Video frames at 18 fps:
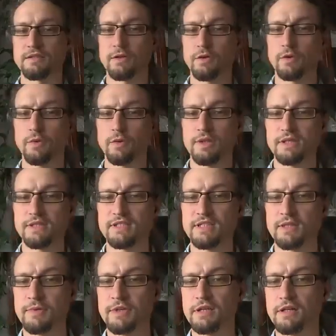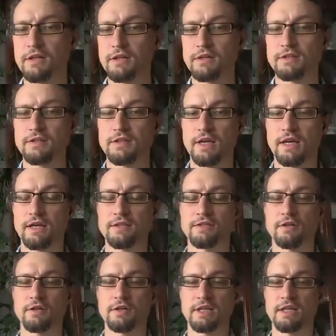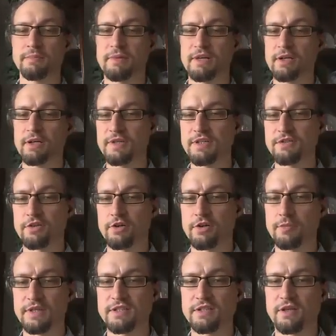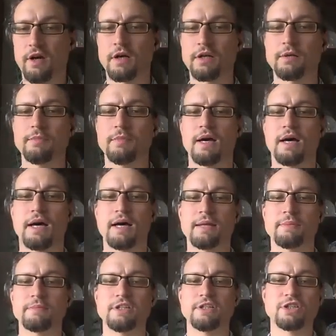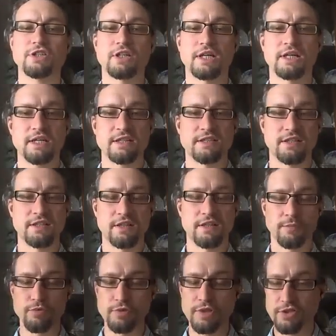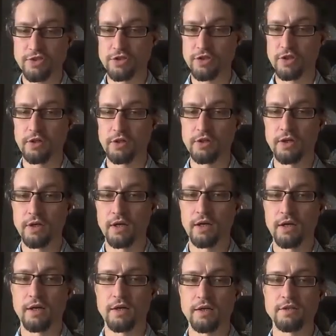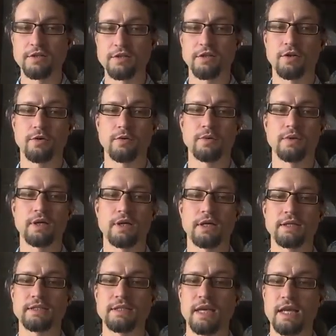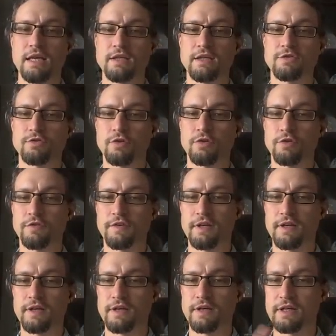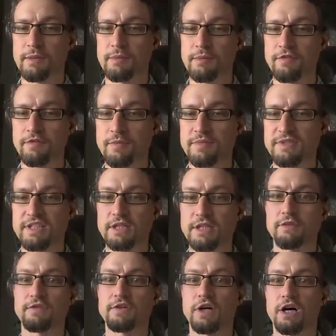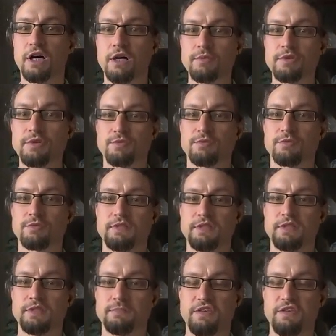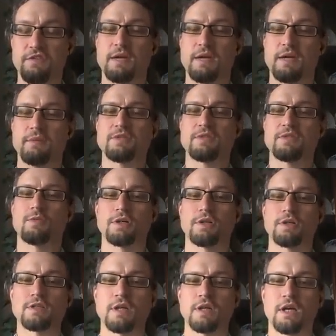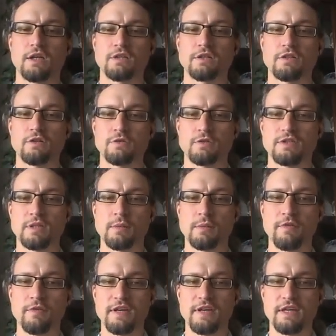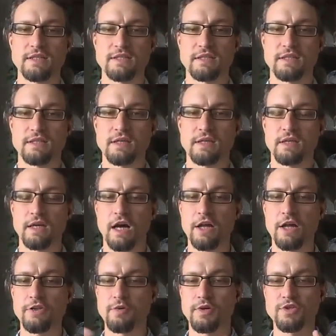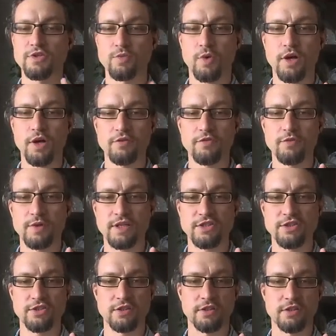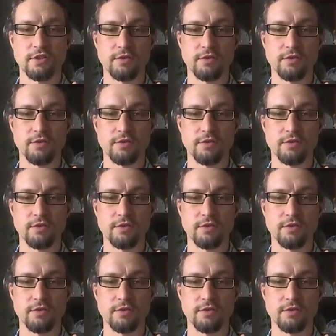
so this coming year, starting in Michaelmas term this autumn, I am teaching Augustine the Preacher. So taking sort of coming from City of God, which is one of his big famous works, to some of his other works, one of which